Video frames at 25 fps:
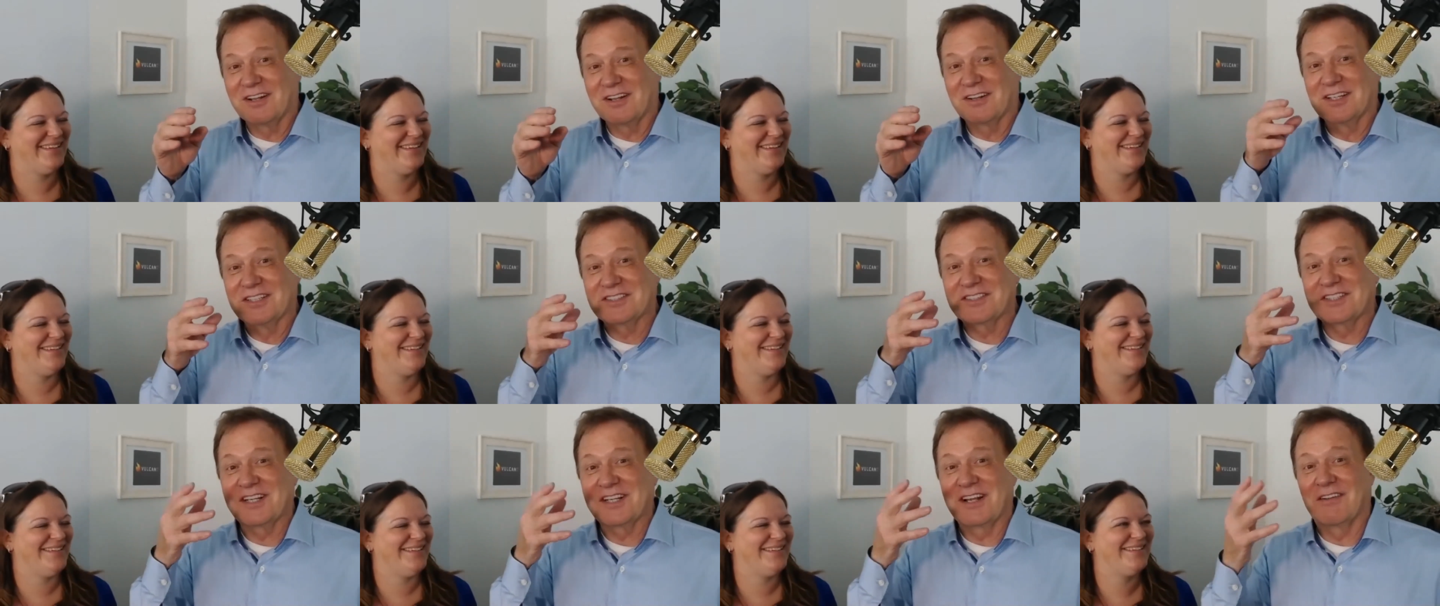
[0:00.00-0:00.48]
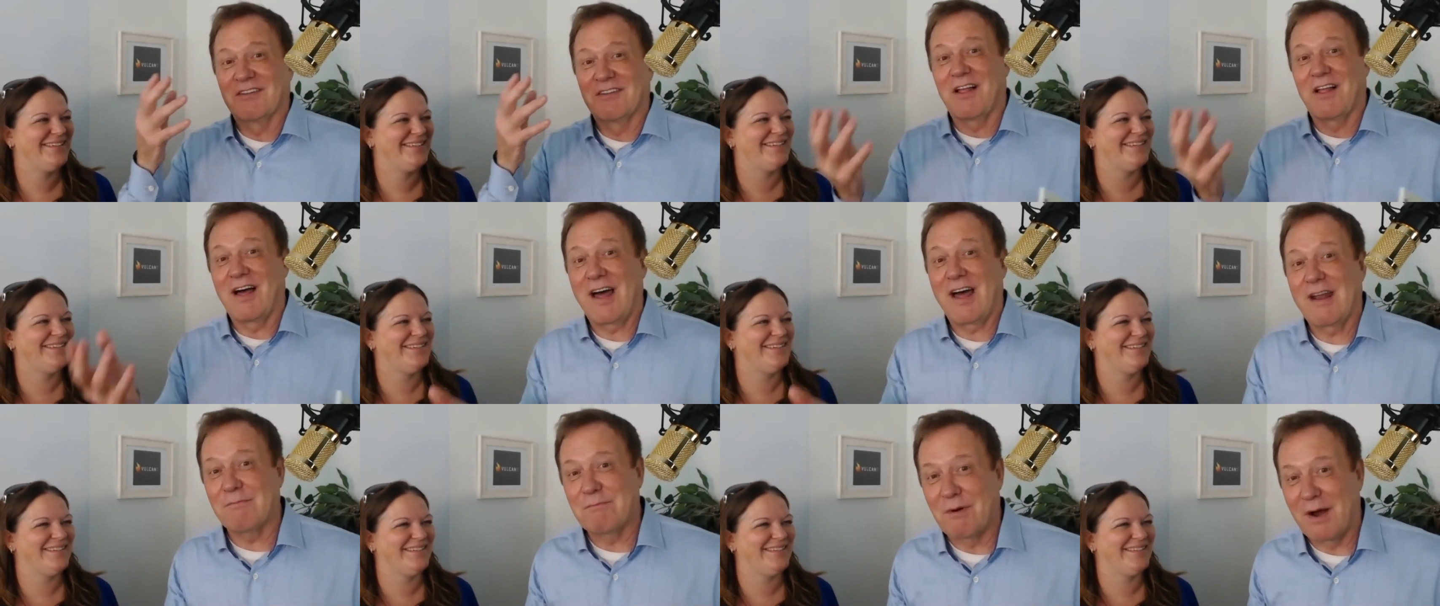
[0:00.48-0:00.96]
Speaker 1: listing a
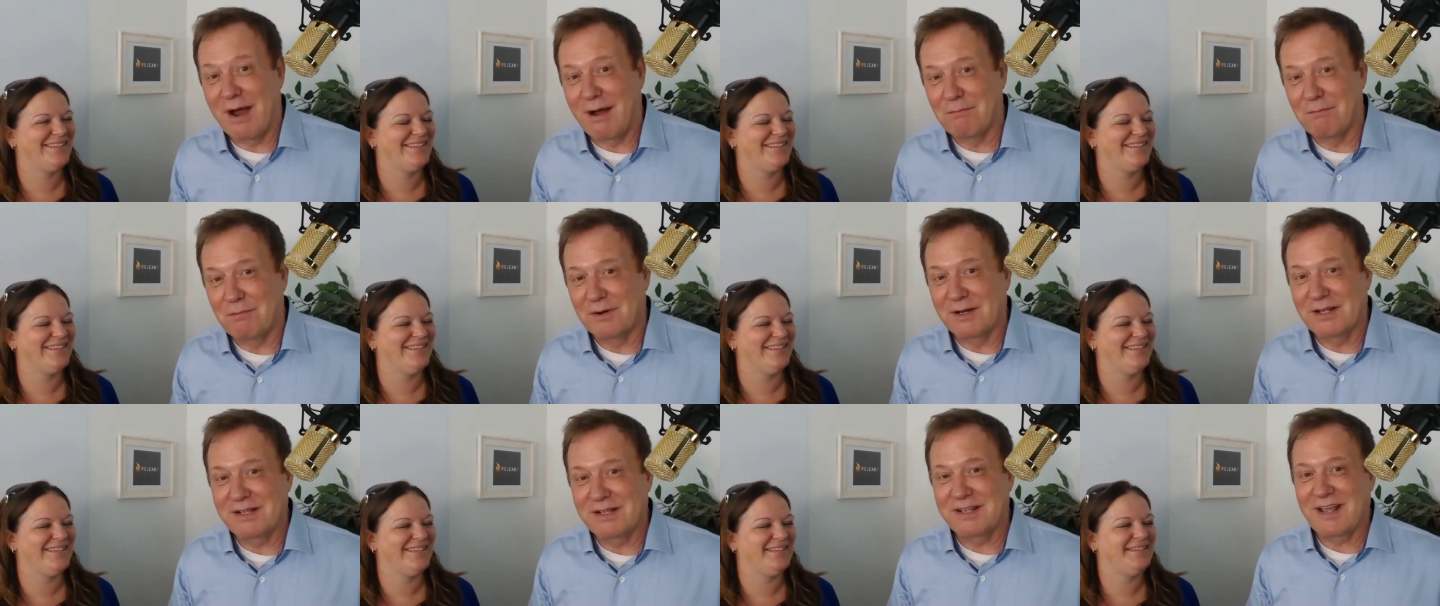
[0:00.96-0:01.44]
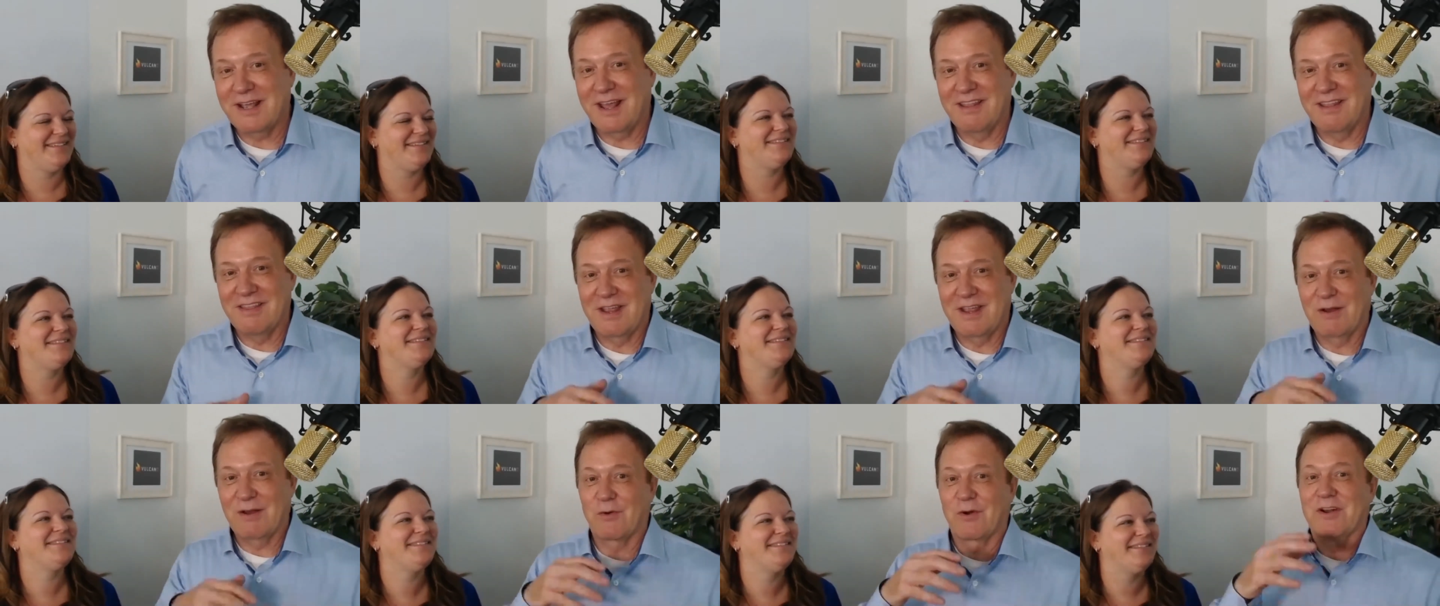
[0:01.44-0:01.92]
lot of property and
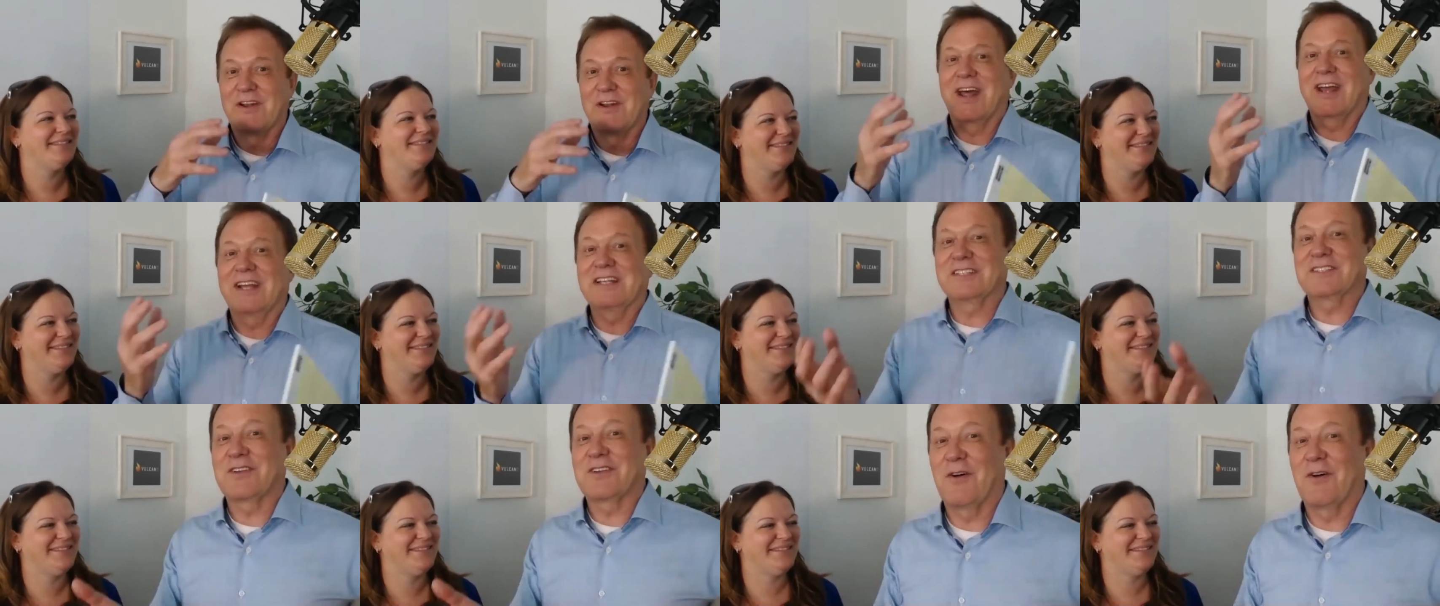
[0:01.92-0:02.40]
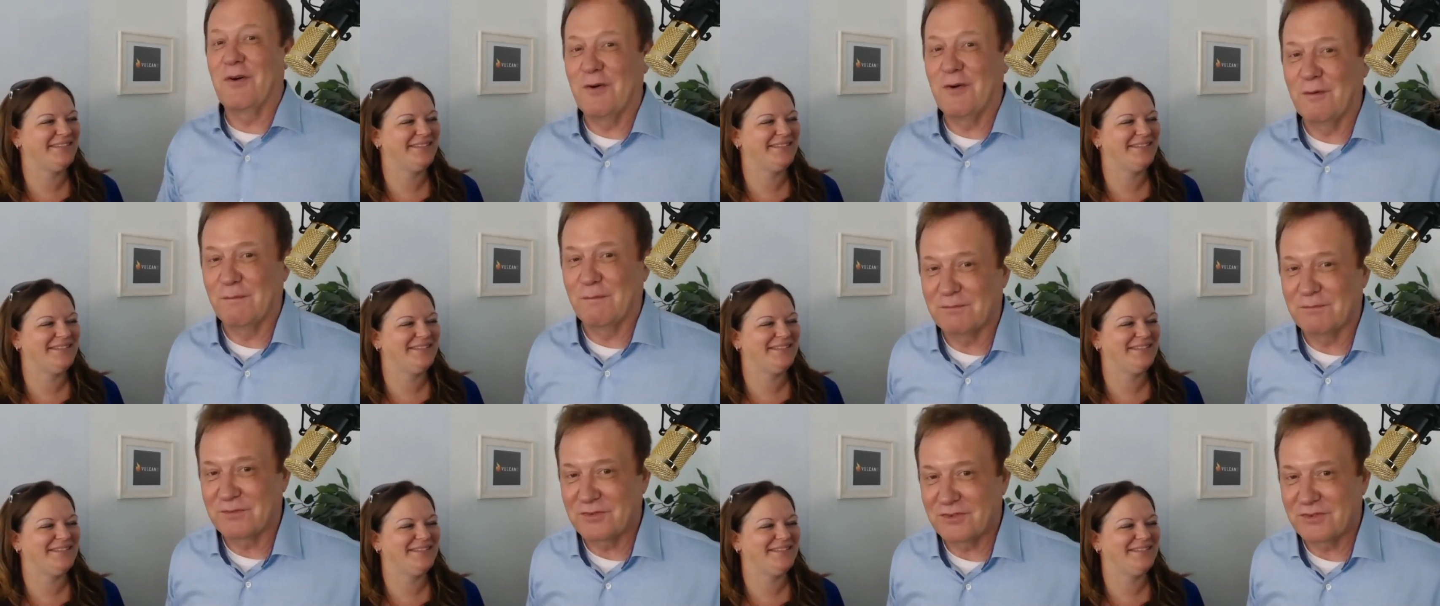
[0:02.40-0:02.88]
they were nice
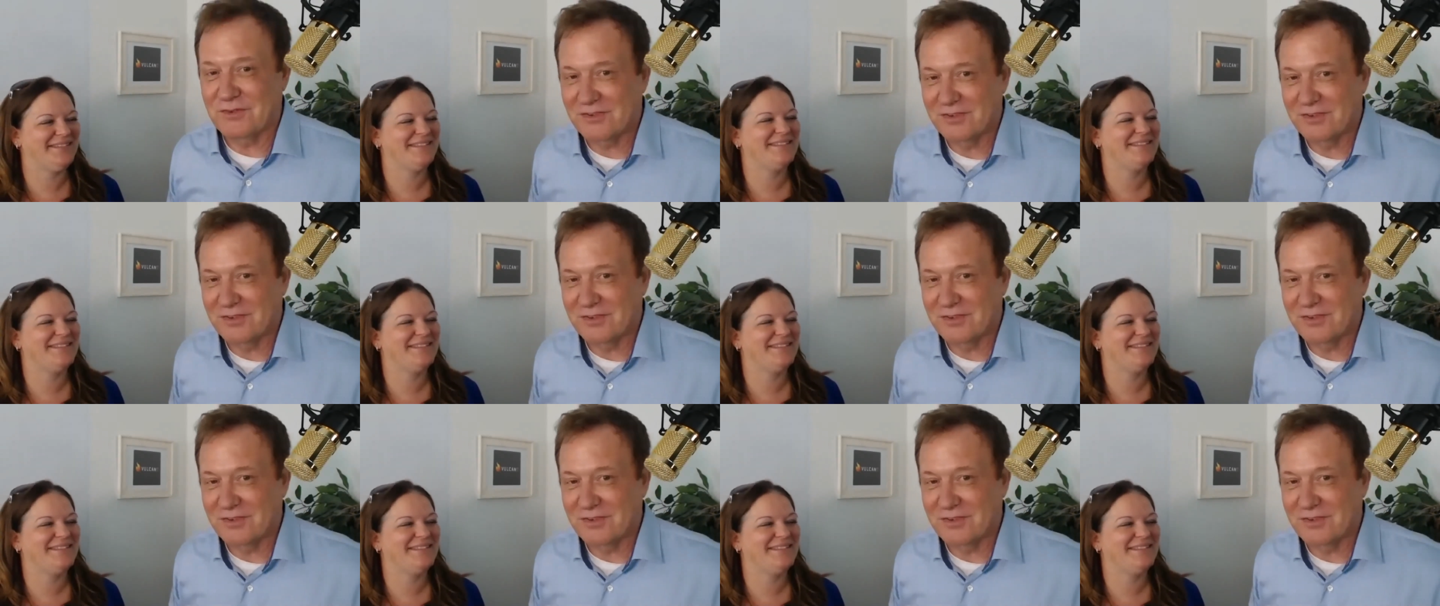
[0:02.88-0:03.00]
homes.